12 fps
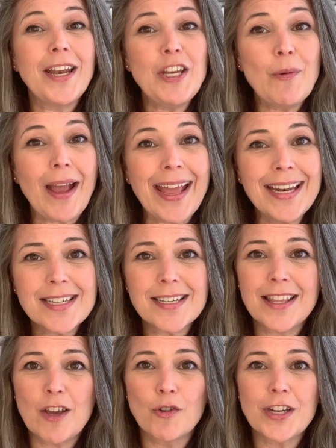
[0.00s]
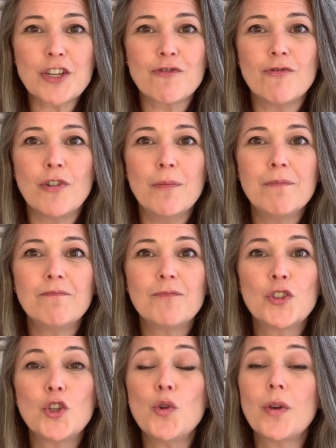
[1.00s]
you enter the audition room,
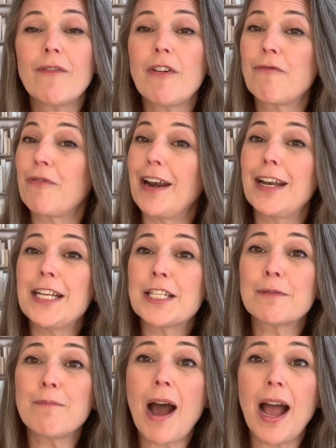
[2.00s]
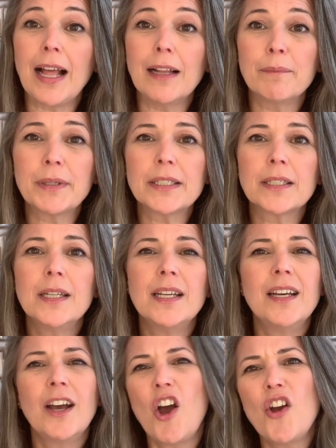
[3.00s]
do give a friendly smile, but
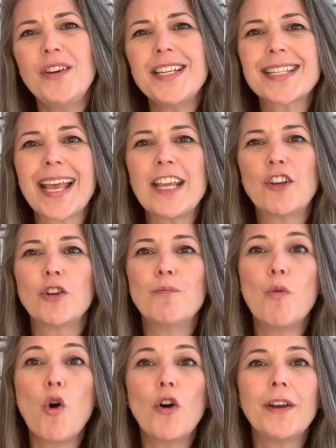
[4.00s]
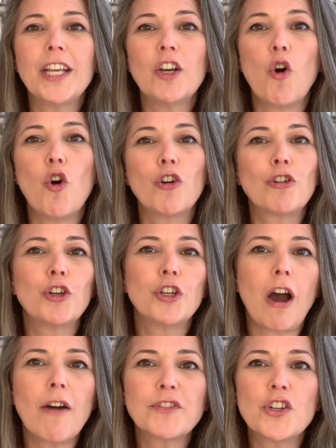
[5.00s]
only say good morning or good
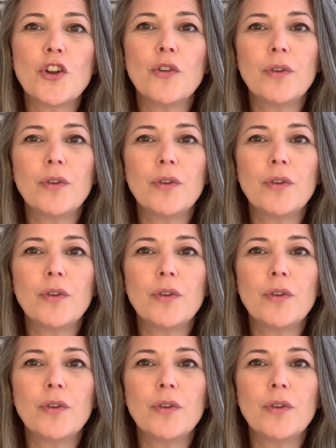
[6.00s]
afternoon